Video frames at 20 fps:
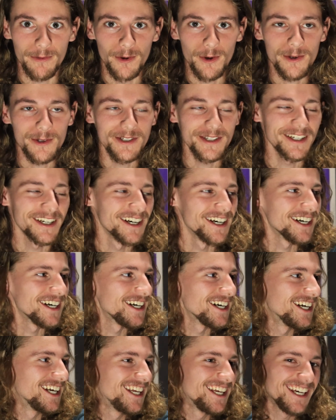folks.
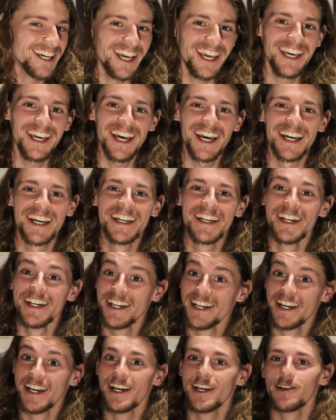
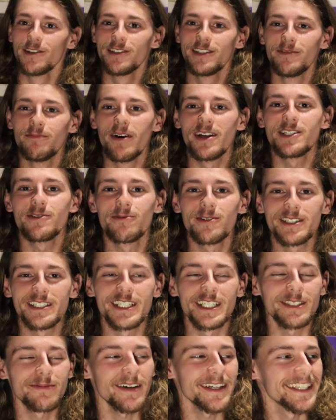Bet you
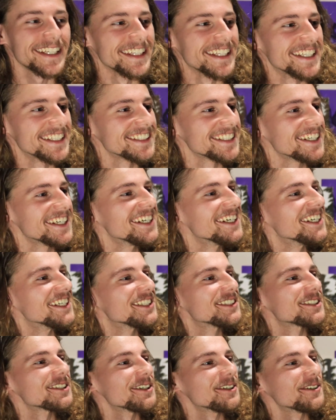wasn't expecting this.
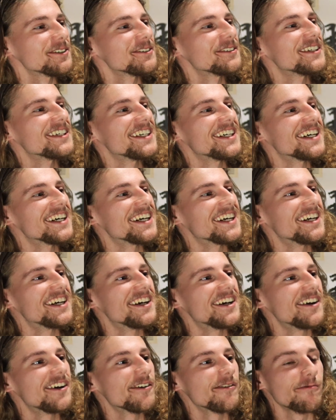So
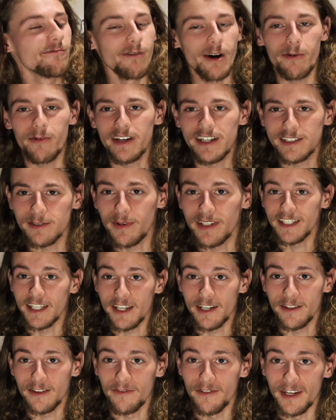right when I was
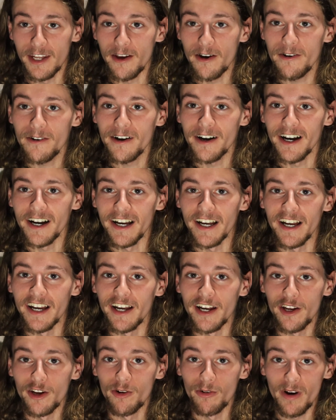to edit the video,
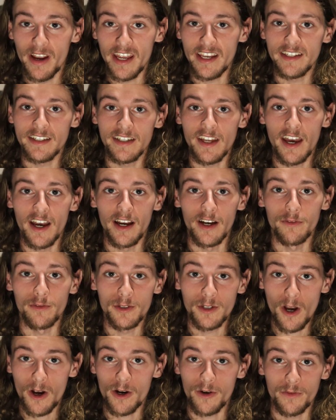a great
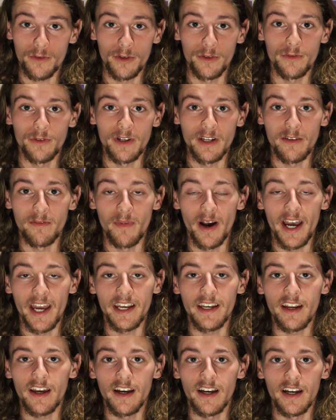photographer friend of
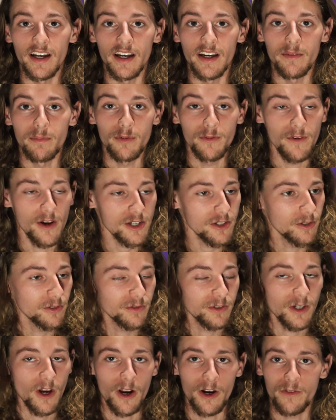mine, professional
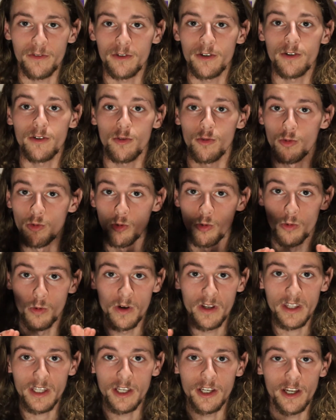photographer,
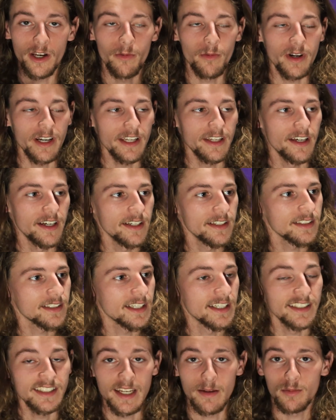really good at what he does.
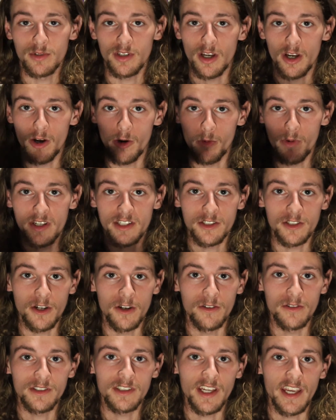His name's Wes
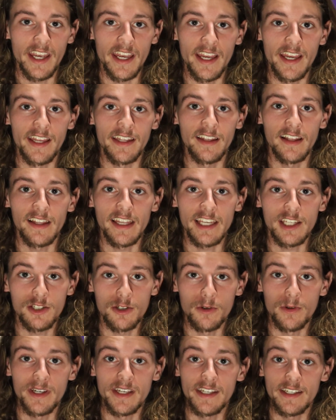Jones, and the link
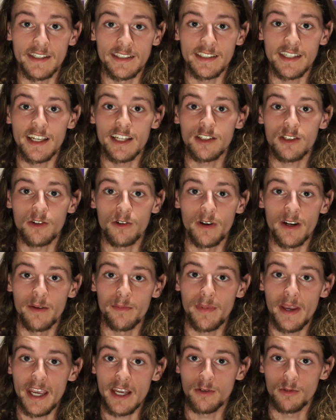to his
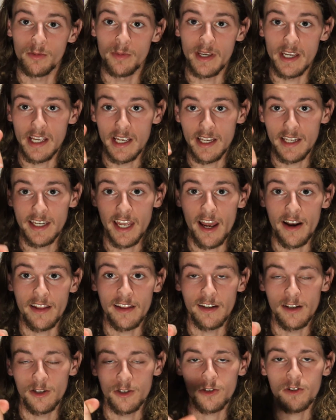Instagram page will be down
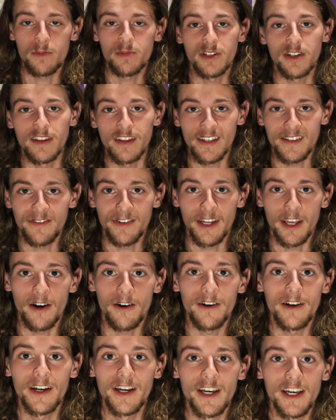in the description of this video.
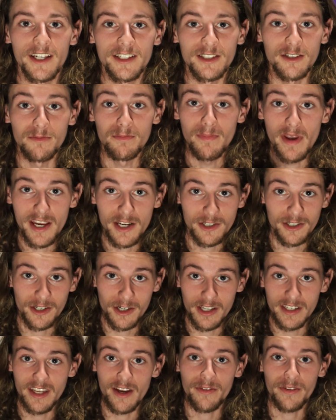So make
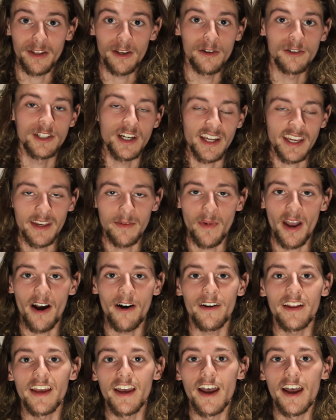sure you definitely go check him out.